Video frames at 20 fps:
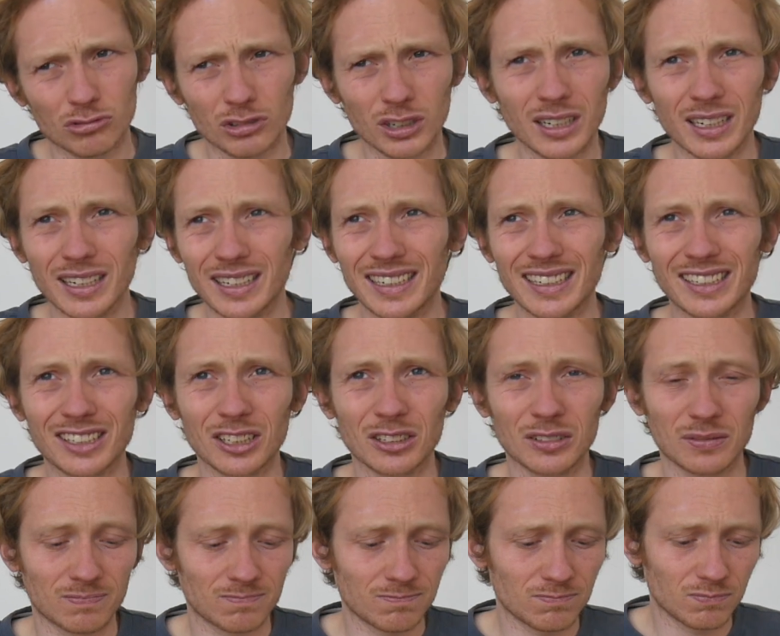really need
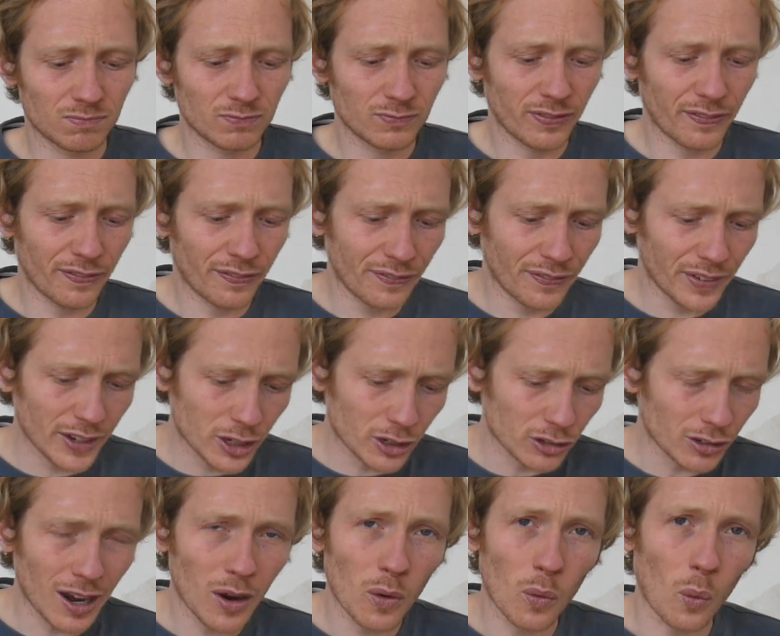to
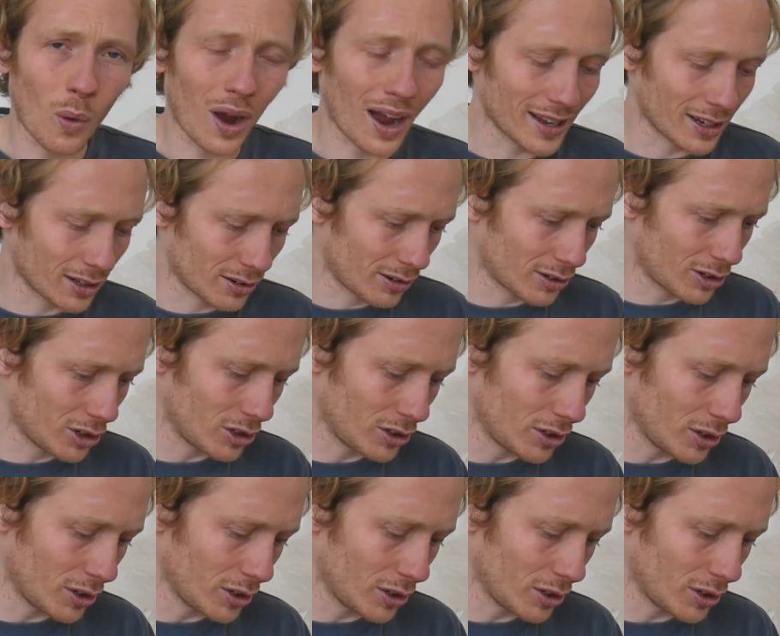figure out why it's good.